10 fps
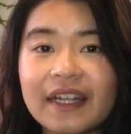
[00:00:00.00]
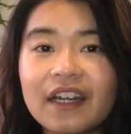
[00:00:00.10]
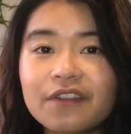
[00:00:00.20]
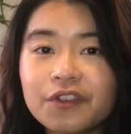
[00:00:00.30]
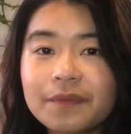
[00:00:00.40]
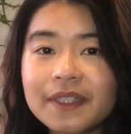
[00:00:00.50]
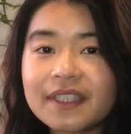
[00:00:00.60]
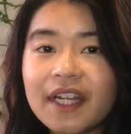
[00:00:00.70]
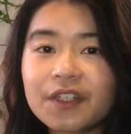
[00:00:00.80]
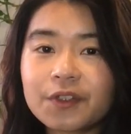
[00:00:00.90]
Now, if you've been
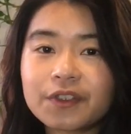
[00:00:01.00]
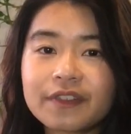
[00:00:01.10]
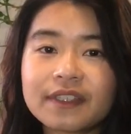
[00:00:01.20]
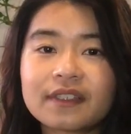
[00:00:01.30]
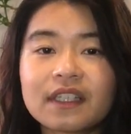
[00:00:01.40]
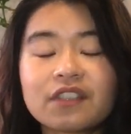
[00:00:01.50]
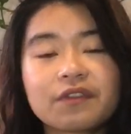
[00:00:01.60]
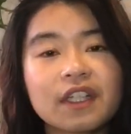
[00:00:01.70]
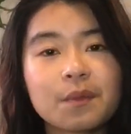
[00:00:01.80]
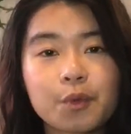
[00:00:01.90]
diagnosed recently, it's
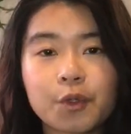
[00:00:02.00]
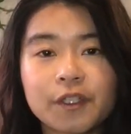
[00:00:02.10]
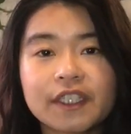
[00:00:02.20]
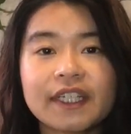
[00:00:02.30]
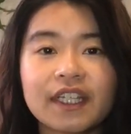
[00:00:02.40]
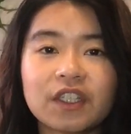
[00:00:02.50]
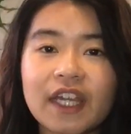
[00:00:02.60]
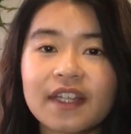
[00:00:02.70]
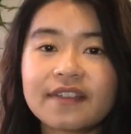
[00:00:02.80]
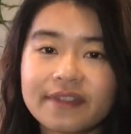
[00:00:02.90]
really important that you
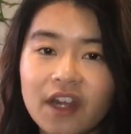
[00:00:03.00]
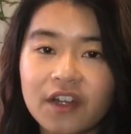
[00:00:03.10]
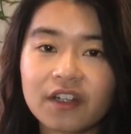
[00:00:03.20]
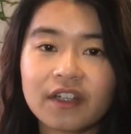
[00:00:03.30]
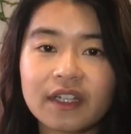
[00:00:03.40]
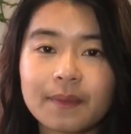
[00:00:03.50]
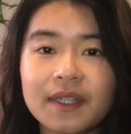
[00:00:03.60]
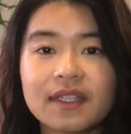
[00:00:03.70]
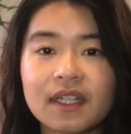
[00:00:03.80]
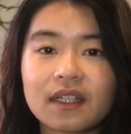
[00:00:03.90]
get started
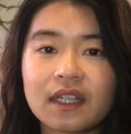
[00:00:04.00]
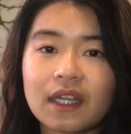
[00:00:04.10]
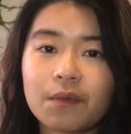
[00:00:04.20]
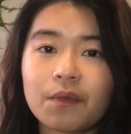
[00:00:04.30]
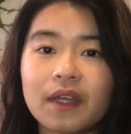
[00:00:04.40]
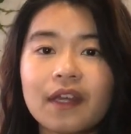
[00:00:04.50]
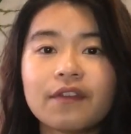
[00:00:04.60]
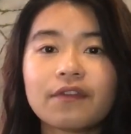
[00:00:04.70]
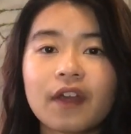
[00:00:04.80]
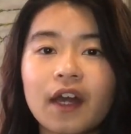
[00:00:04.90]
immediately
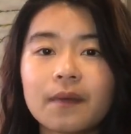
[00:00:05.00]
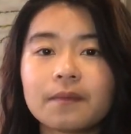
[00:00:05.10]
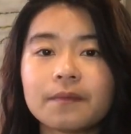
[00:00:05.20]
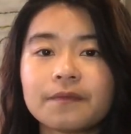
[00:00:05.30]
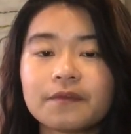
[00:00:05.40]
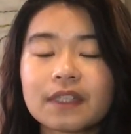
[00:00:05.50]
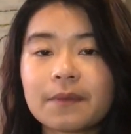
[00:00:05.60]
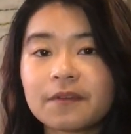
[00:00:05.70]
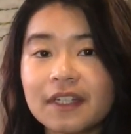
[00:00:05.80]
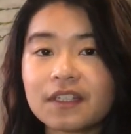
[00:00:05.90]
with
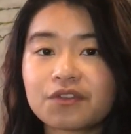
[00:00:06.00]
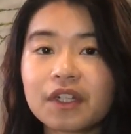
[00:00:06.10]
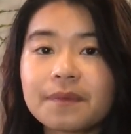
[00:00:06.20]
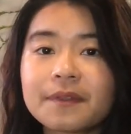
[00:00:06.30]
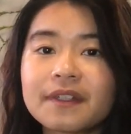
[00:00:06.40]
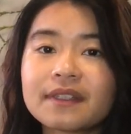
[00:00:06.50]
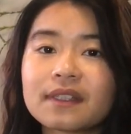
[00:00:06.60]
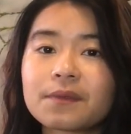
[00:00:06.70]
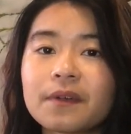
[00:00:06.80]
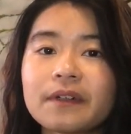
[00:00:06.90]
some of these treatments,
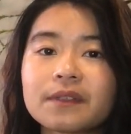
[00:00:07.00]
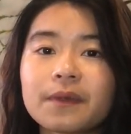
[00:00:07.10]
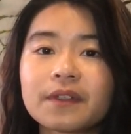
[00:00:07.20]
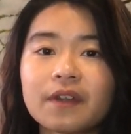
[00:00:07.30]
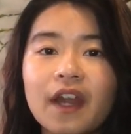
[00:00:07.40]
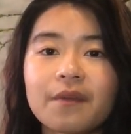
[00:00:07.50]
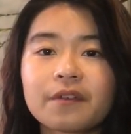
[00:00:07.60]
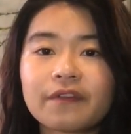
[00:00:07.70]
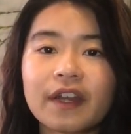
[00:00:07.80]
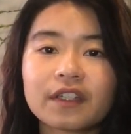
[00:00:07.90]
as well as what your health
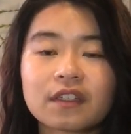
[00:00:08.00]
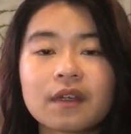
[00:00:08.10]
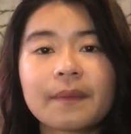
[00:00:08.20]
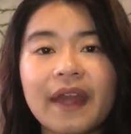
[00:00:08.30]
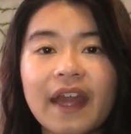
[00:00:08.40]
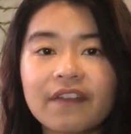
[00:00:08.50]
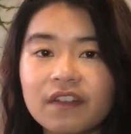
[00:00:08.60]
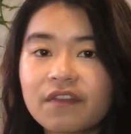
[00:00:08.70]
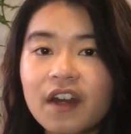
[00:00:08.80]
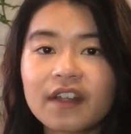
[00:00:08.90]
professional may have
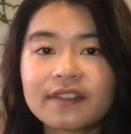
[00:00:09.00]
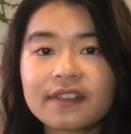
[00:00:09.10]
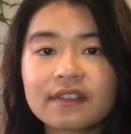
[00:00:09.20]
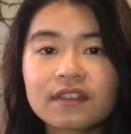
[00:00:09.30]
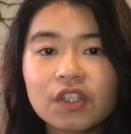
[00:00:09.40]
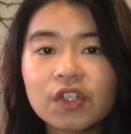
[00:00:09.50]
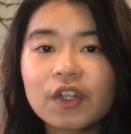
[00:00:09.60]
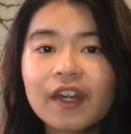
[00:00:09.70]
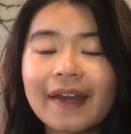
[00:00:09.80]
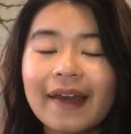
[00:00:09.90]
advised you to
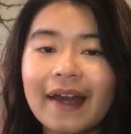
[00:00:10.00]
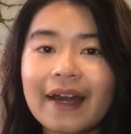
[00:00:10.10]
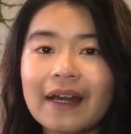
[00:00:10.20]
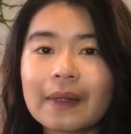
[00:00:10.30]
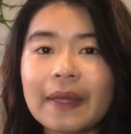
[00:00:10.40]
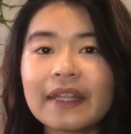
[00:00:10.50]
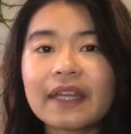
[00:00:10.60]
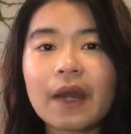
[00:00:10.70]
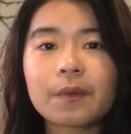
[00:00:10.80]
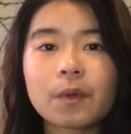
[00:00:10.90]
do, and
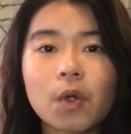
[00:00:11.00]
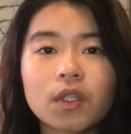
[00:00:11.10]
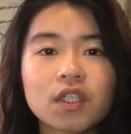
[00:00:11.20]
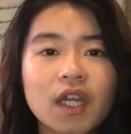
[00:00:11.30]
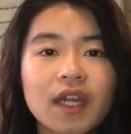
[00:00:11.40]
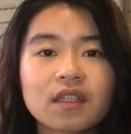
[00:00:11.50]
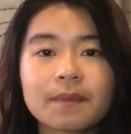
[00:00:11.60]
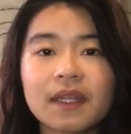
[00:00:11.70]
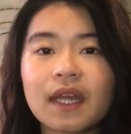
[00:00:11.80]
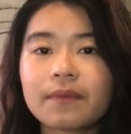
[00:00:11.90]
that would just
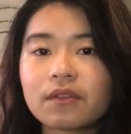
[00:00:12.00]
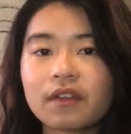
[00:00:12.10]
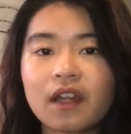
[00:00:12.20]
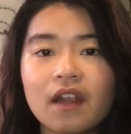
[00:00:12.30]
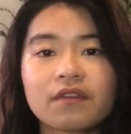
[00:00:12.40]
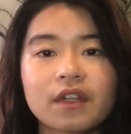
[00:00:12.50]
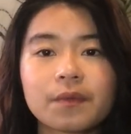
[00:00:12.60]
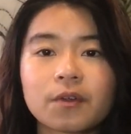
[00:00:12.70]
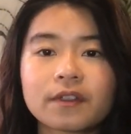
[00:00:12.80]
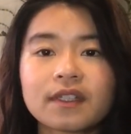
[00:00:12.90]
speed up the recovery
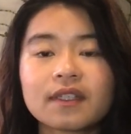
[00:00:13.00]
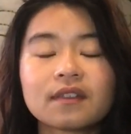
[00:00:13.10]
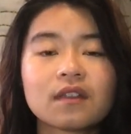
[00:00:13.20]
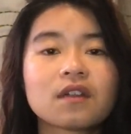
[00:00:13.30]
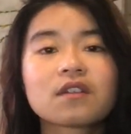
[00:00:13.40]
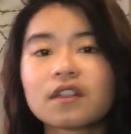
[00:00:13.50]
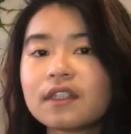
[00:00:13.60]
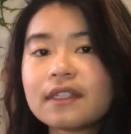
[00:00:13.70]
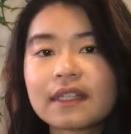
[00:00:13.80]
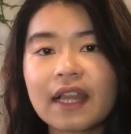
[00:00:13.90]
process. The longer
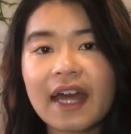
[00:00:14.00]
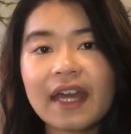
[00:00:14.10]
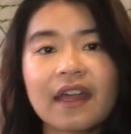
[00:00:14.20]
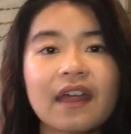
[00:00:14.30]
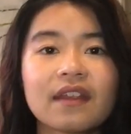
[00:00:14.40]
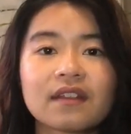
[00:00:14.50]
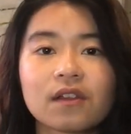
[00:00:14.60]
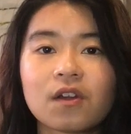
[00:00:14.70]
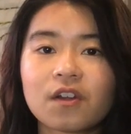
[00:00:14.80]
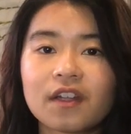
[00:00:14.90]
you delay it, the
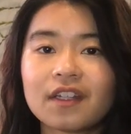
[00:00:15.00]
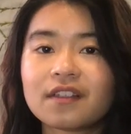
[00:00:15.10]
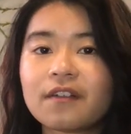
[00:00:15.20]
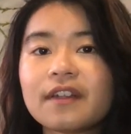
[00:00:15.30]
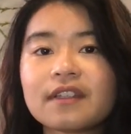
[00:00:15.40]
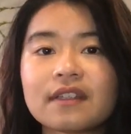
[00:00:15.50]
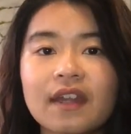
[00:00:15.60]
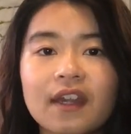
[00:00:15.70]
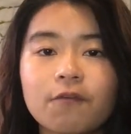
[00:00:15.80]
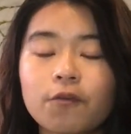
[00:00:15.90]
longer it is going to
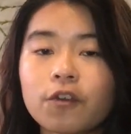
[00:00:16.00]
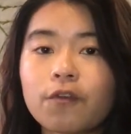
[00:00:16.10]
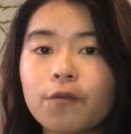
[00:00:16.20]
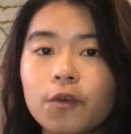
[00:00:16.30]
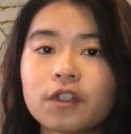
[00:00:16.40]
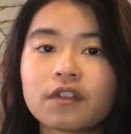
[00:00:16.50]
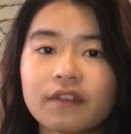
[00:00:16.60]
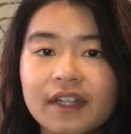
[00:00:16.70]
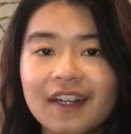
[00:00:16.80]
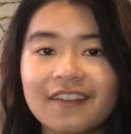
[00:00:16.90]
take for your foot to
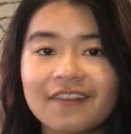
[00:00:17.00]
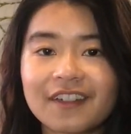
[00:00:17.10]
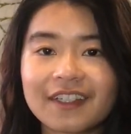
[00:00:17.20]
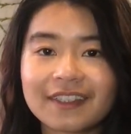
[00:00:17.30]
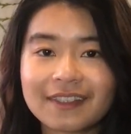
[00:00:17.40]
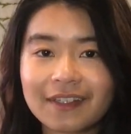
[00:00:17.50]
recover.